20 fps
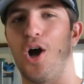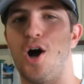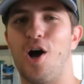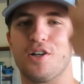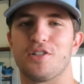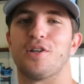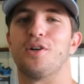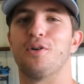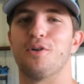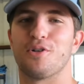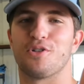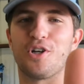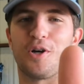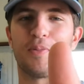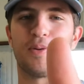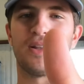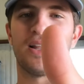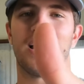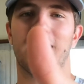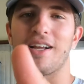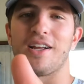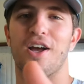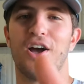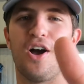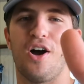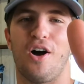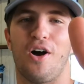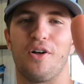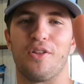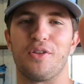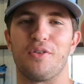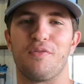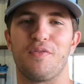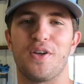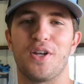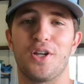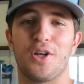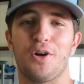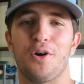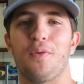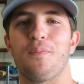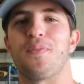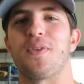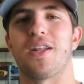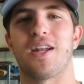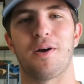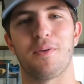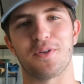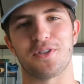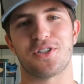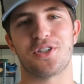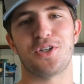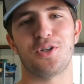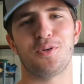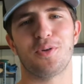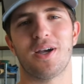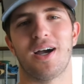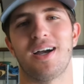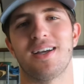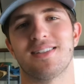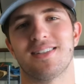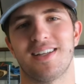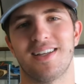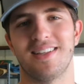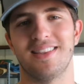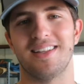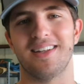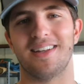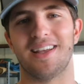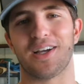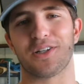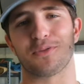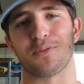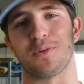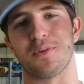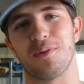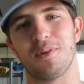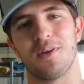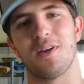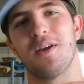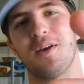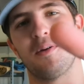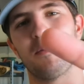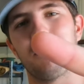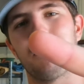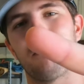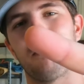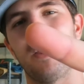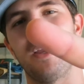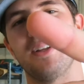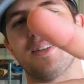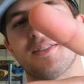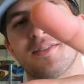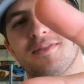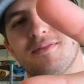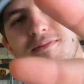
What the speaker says: Also, drop a like on the video, and I will see you guys in the next one. Peace.